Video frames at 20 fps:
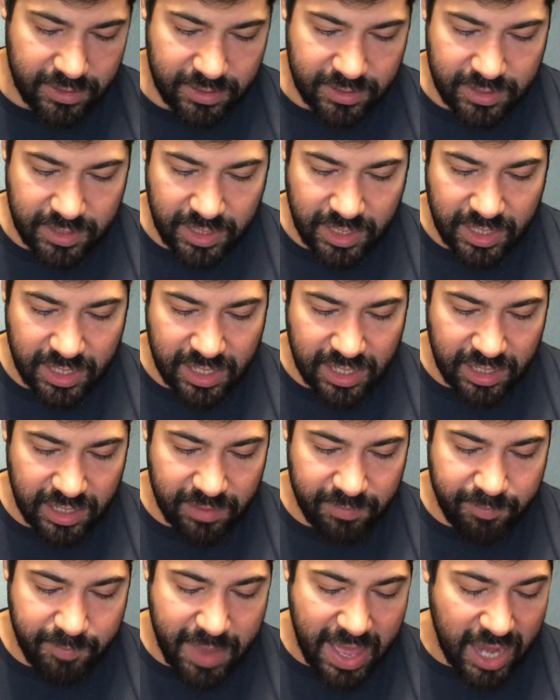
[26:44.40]

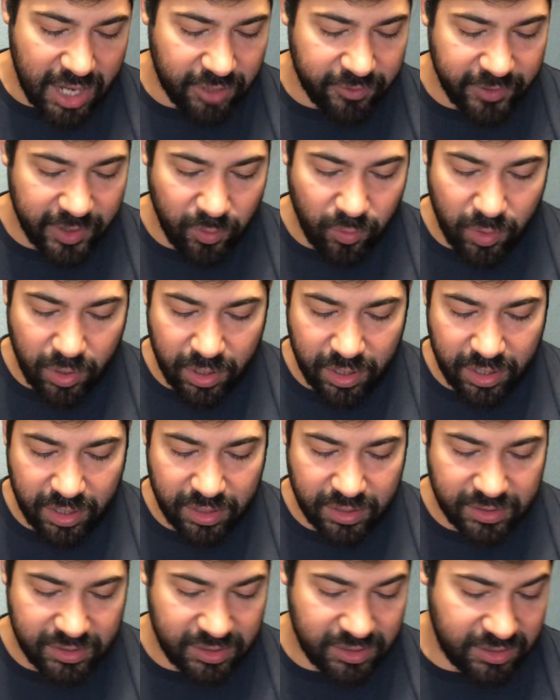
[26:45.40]
The battle
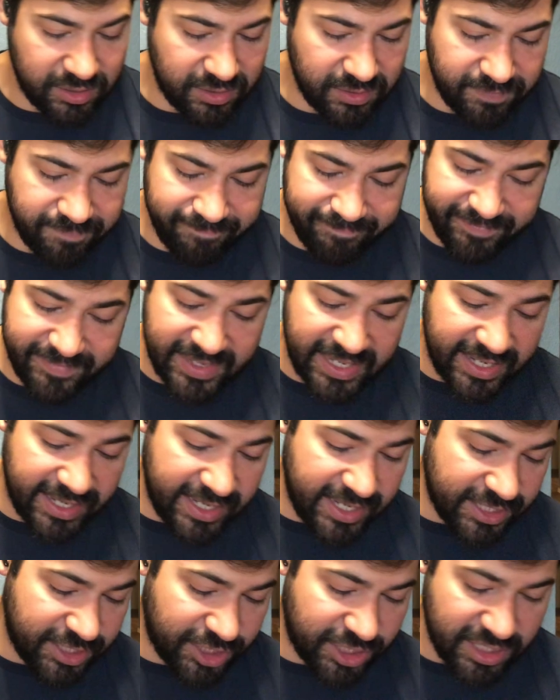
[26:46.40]
rewards, I
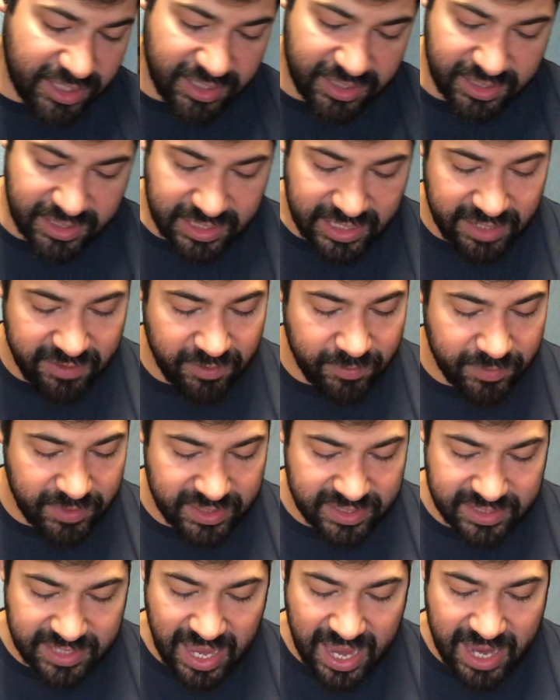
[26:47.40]
guess just leave them
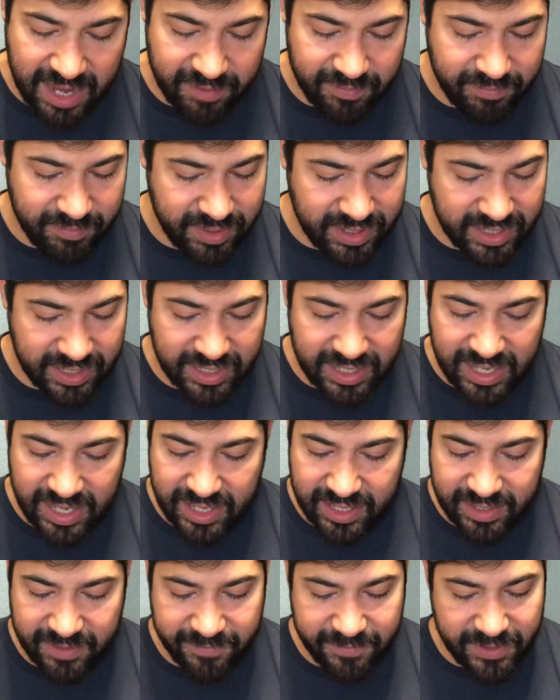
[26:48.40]
the same. But
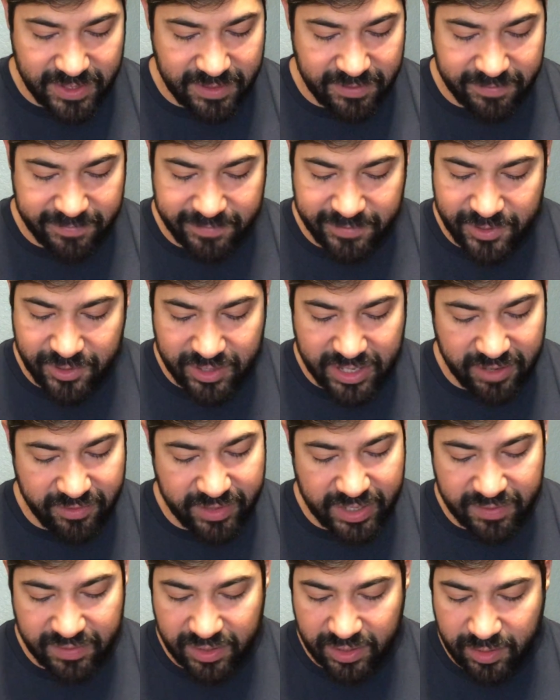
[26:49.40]
again, if you get
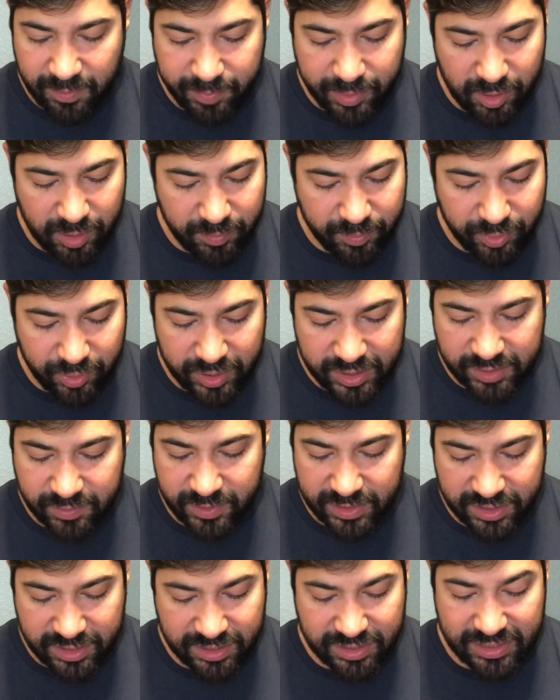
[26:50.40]
rid of the component points,
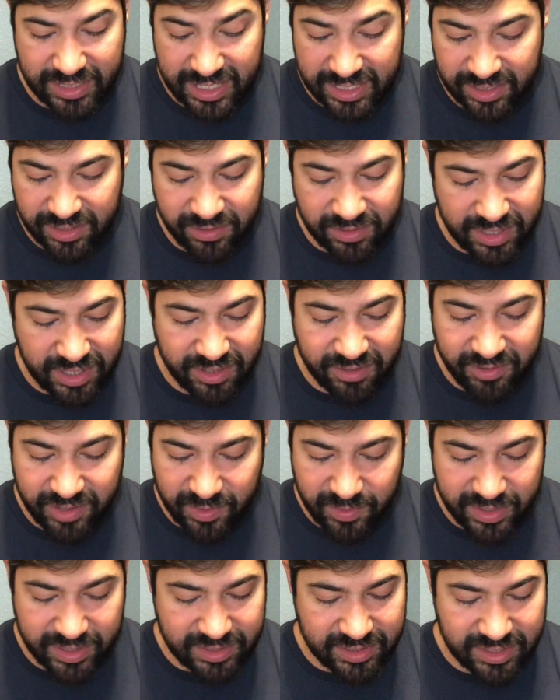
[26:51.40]
which I totally
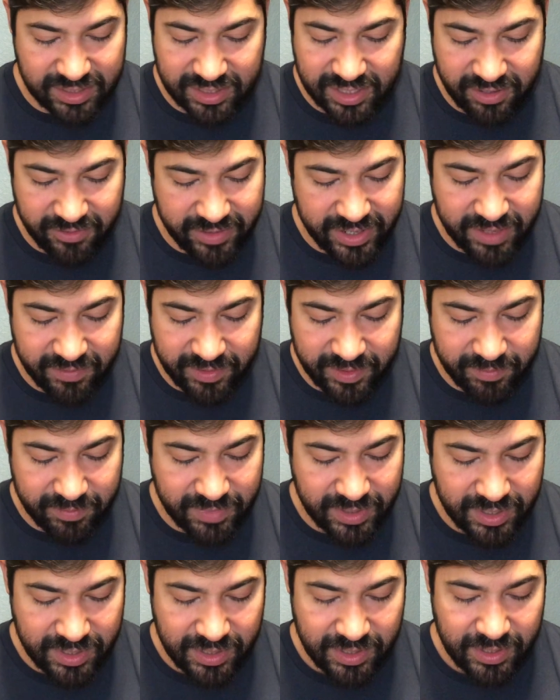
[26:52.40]
agree with, just get rid of them.
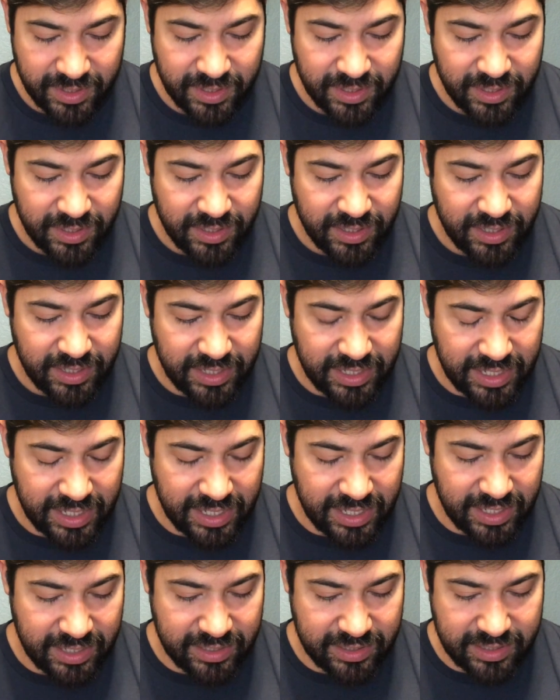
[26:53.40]

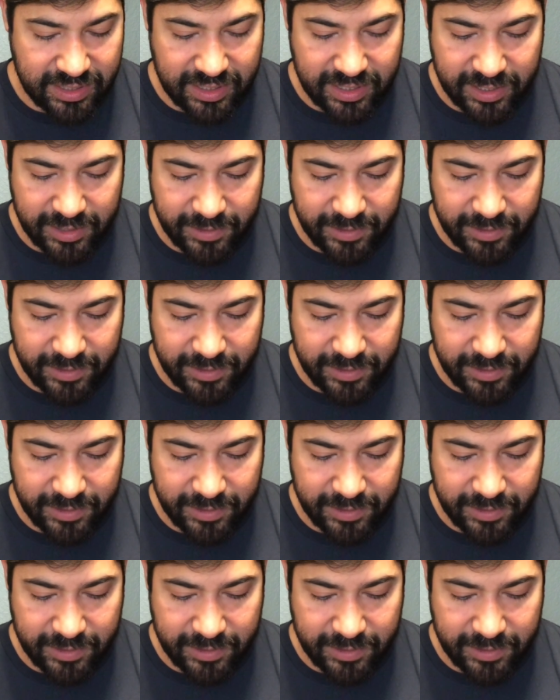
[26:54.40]
And,